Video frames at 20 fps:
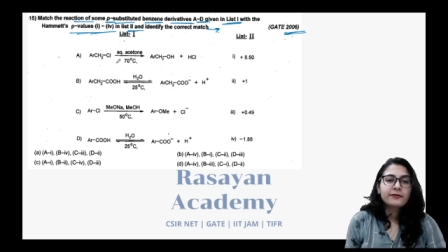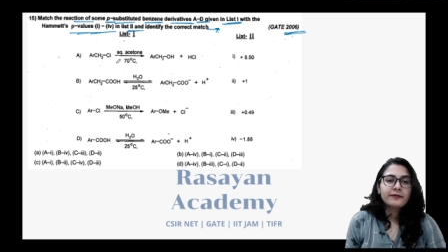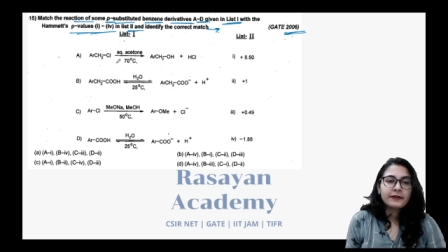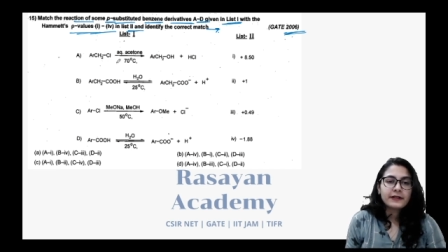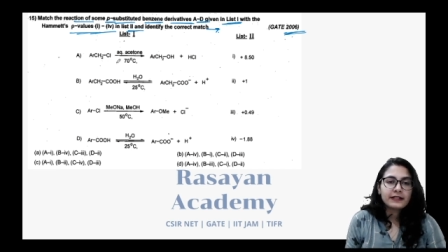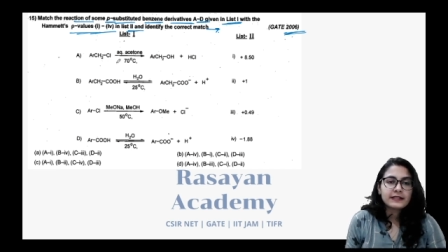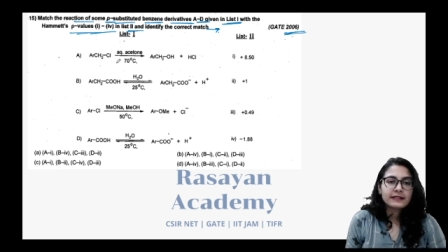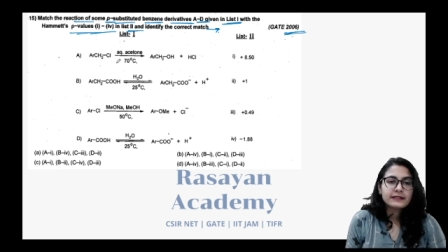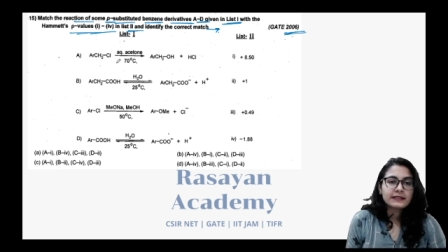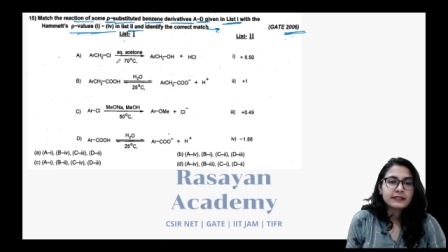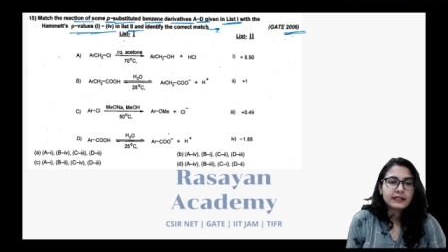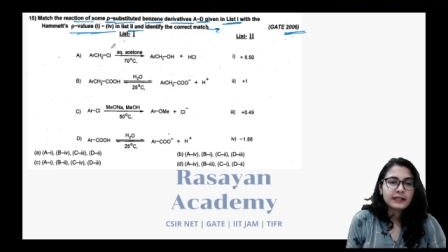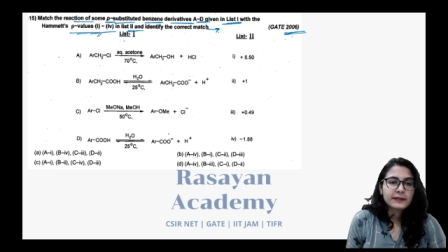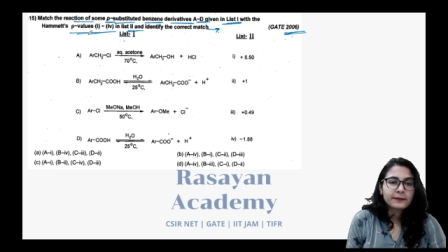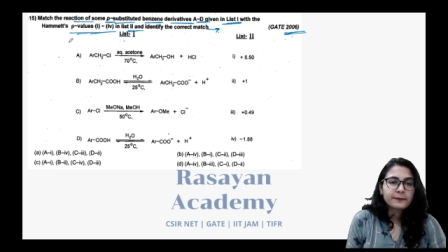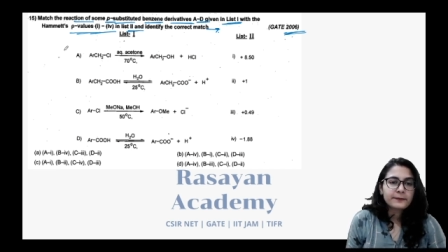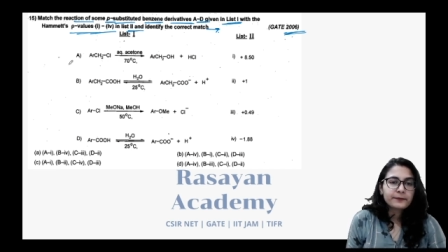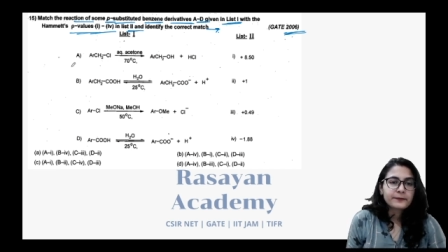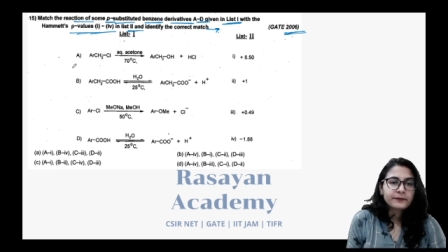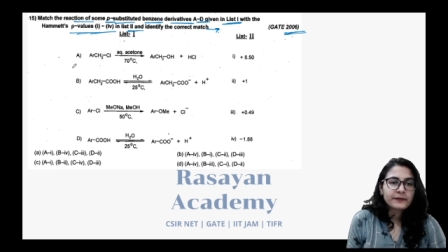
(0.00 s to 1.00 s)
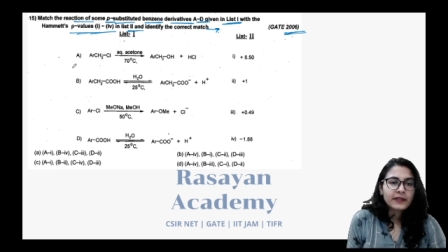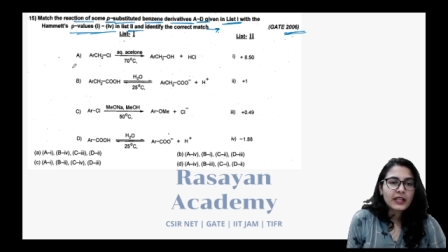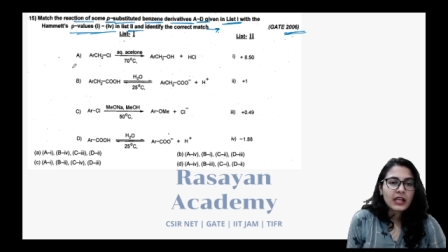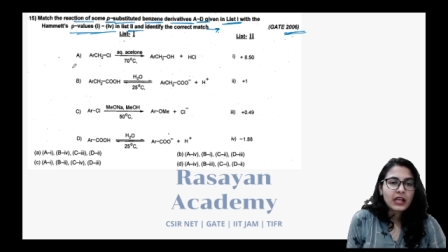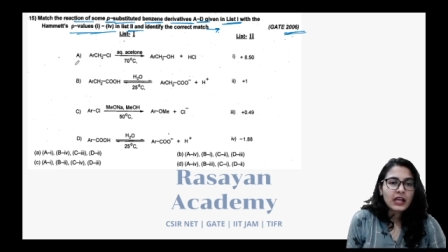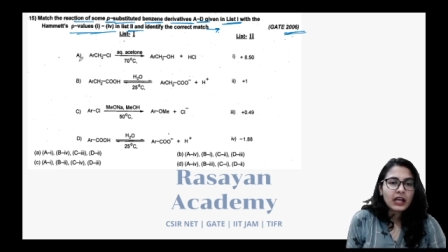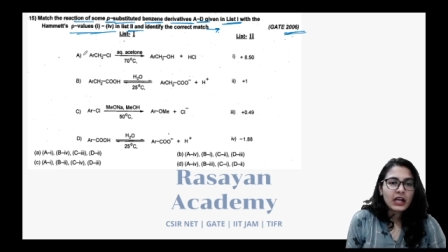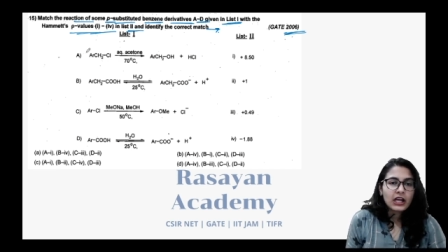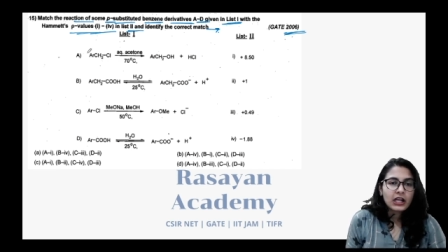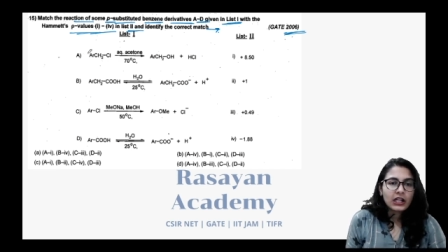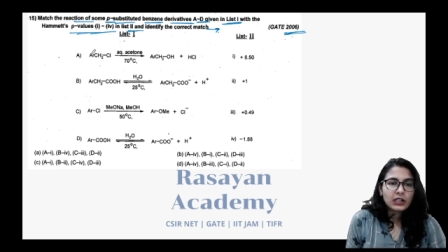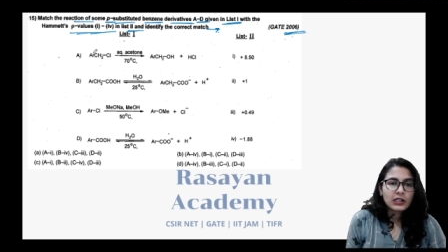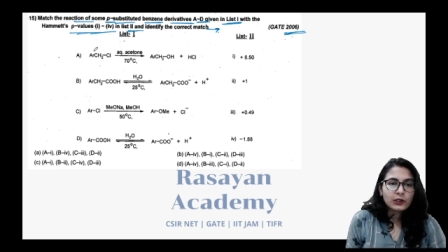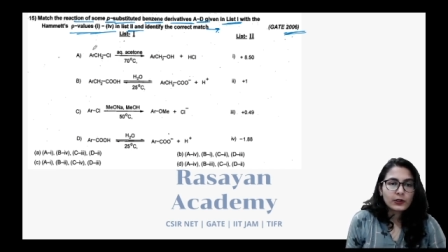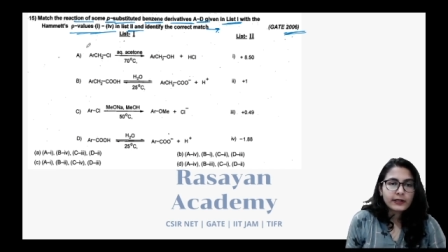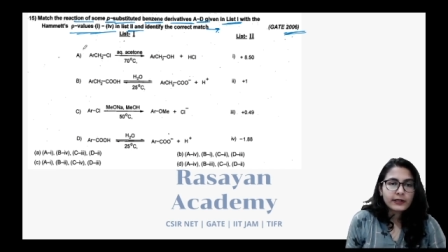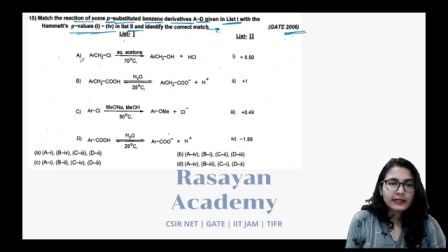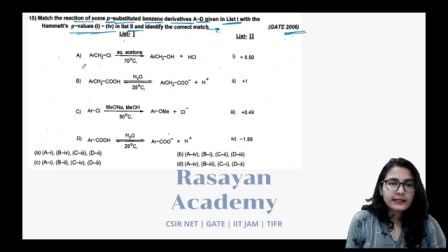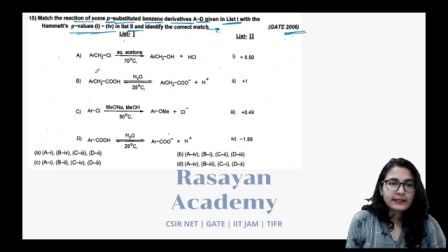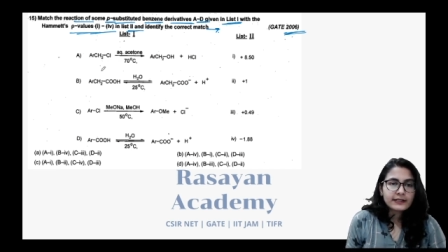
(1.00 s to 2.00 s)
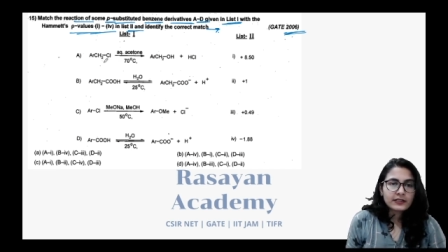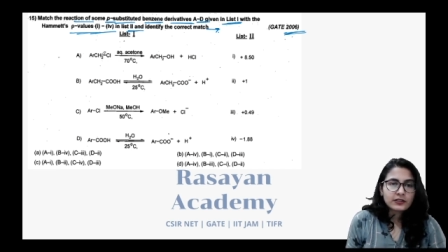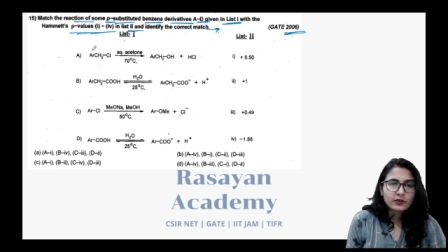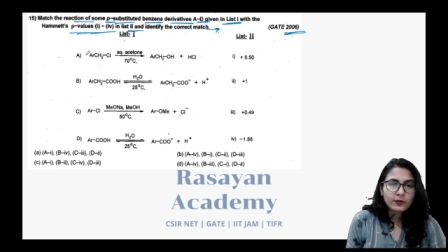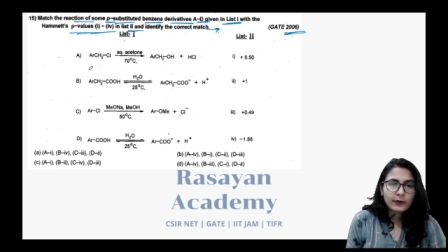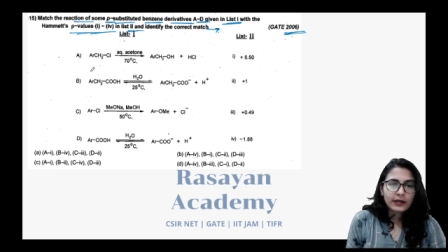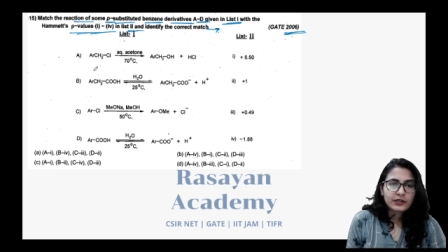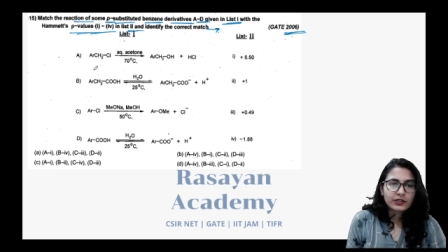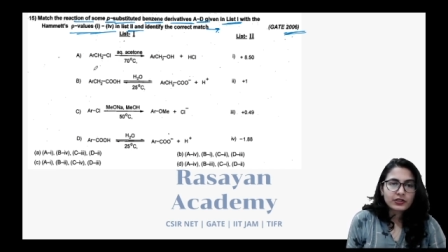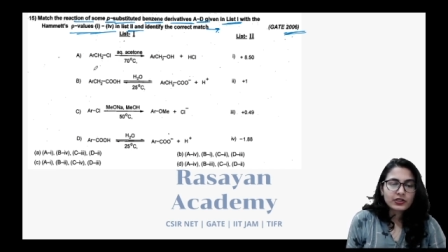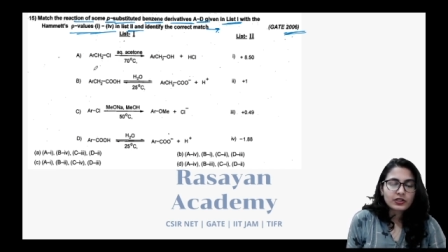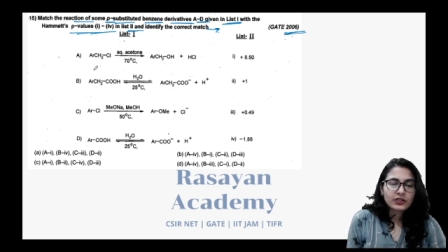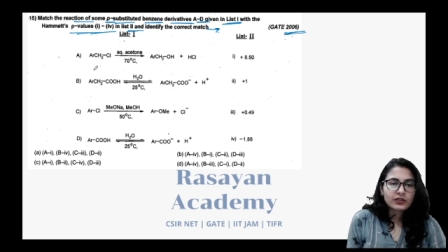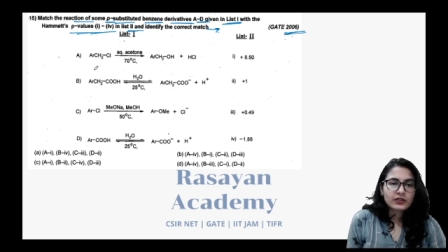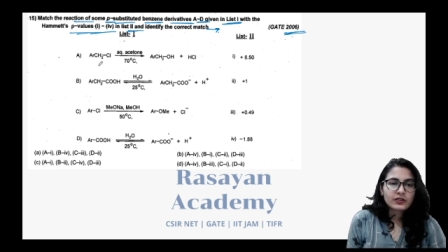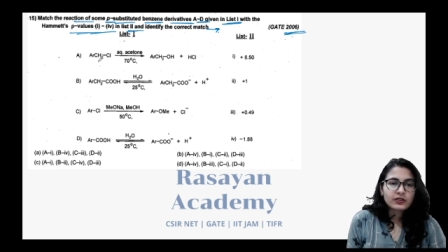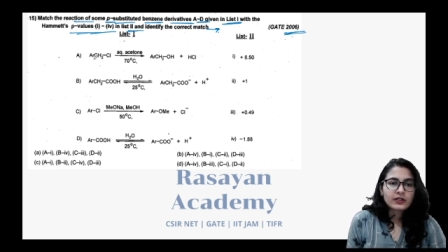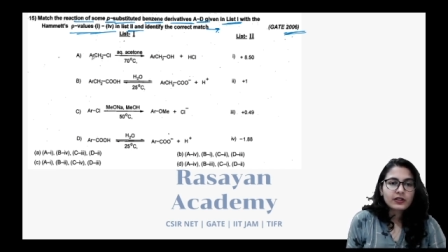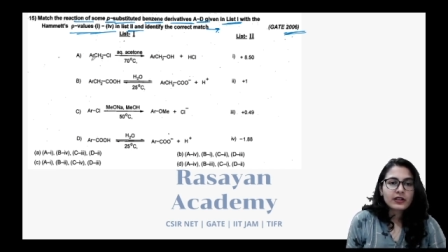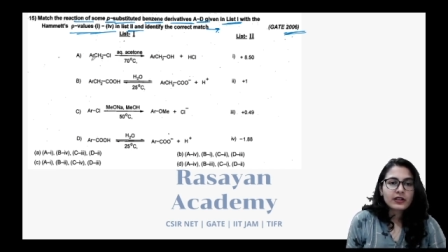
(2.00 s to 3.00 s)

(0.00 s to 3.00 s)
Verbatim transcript: First thing, look at this question.